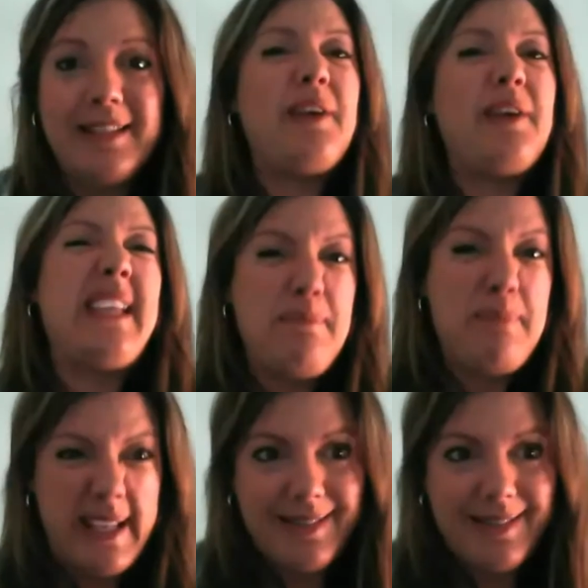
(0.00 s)
Now, I say
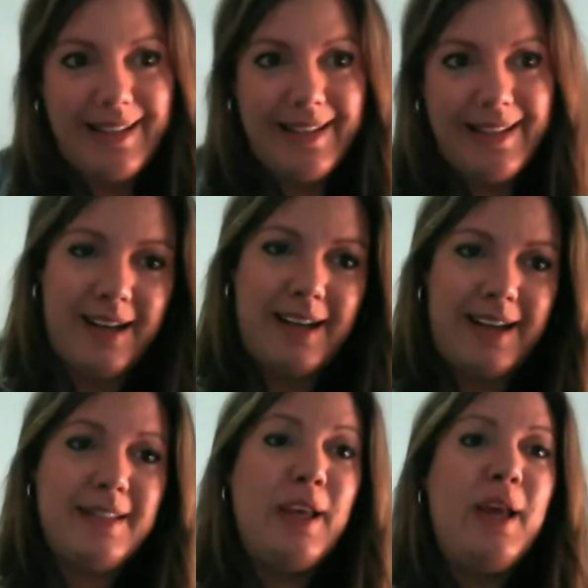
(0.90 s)
pesky
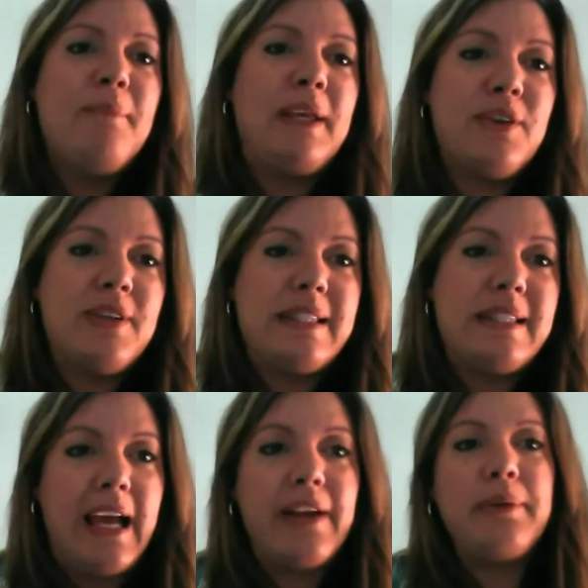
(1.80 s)
cards because they
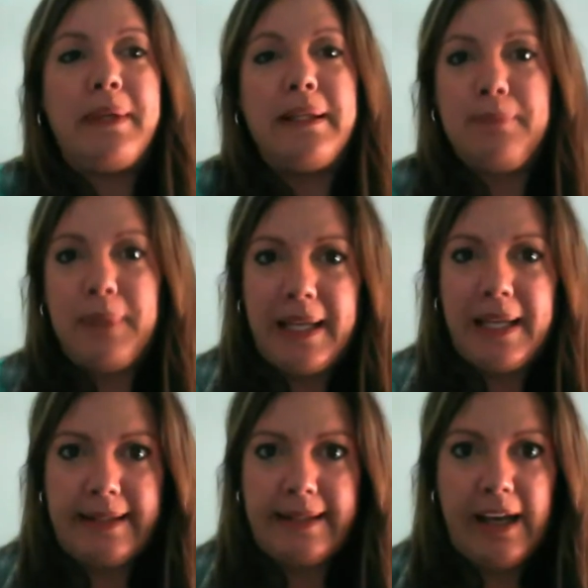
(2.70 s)
are a bit
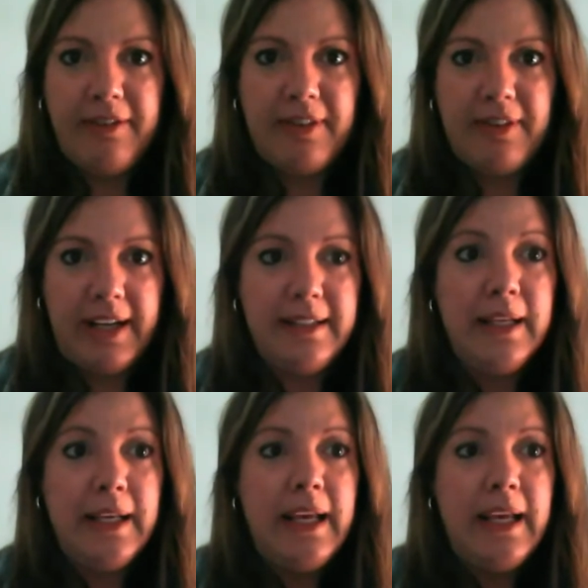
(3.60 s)
pesky, I find.